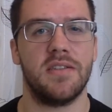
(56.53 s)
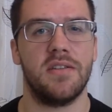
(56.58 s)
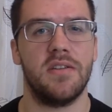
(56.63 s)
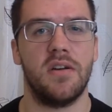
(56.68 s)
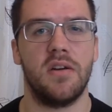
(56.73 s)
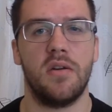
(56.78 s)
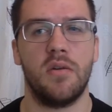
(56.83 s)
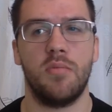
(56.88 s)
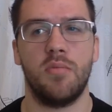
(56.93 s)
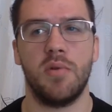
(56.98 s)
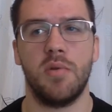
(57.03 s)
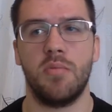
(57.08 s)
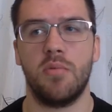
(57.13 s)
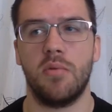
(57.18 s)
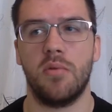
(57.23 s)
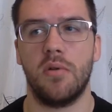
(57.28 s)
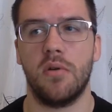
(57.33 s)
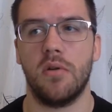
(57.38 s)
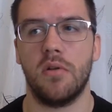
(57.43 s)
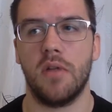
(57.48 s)

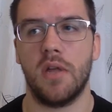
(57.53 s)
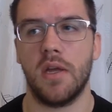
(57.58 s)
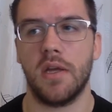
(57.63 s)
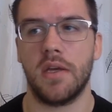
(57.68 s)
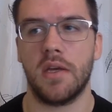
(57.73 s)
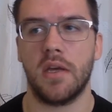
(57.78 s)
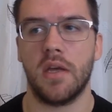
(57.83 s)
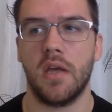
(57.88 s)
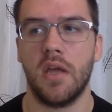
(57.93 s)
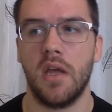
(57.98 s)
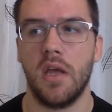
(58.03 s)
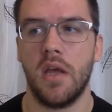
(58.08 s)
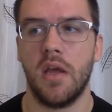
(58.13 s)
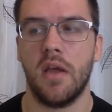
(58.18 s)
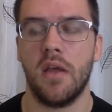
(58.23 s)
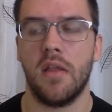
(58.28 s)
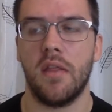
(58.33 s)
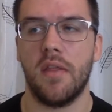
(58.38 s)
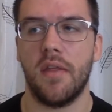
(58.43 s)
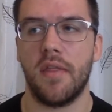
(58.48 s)
People are like,
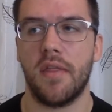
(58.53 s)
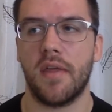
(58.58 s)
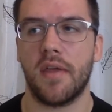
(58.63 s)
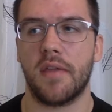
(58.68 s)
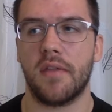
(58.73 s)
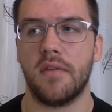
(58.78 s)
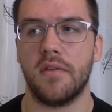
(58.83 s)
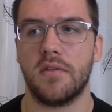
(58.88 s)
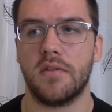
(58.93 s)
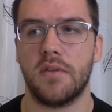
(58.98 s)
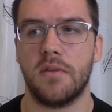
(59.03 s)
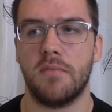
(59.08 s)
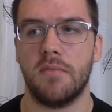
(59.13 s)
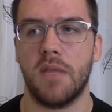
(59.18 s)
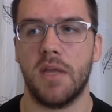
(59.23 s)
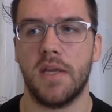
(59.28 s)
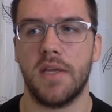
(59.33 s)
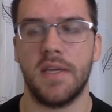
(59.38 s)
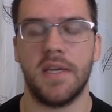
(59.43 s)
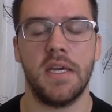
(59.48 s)
they think there's some
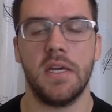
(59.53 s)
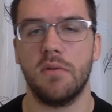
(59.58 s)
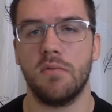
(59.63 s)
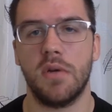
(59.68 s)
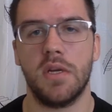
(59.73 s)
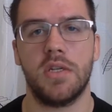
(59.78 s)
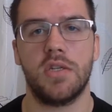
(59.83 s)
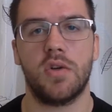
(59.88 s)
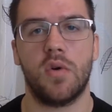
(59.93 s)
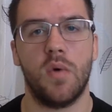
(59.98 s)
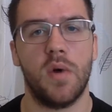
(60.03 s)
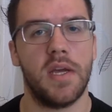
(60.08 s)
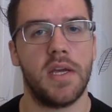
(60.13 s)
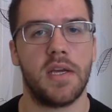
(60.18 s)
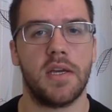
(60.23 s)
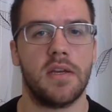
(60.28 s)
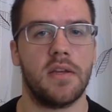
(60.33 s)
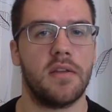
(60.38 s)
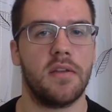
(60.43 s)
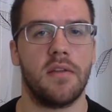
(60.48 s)
like get rich
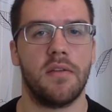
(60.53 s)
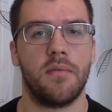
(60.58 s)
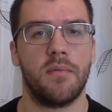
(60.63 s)
quick